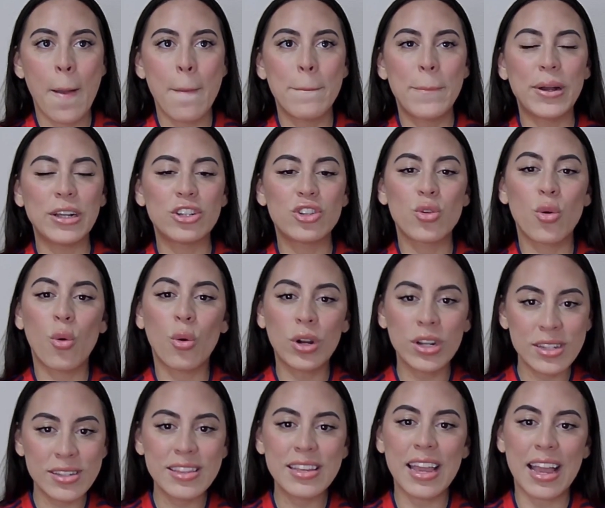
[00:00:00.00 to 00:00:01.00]
But
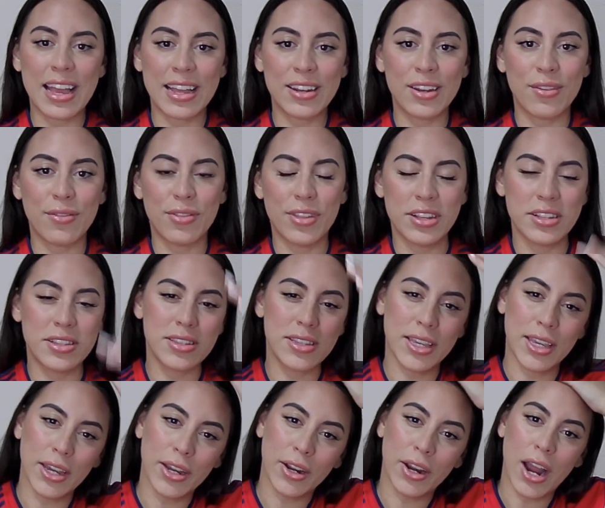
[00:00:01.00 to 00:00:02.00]
towards the end of this
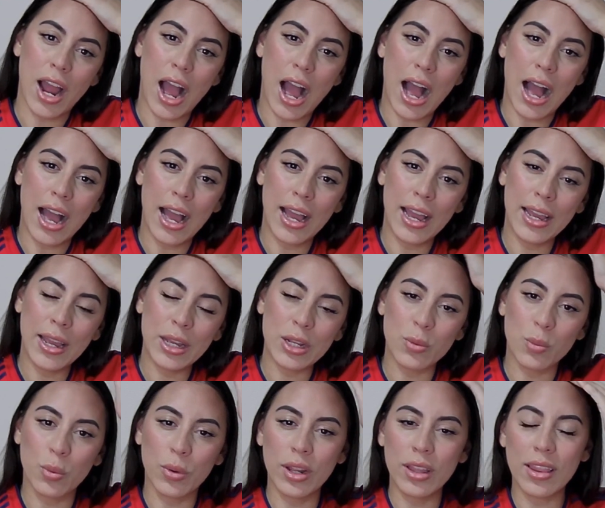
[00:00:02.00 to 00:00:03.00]
year, I
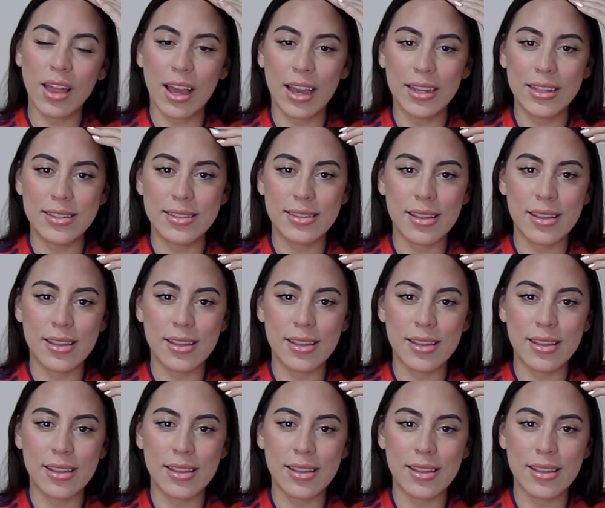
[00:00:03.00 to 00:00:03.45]
realized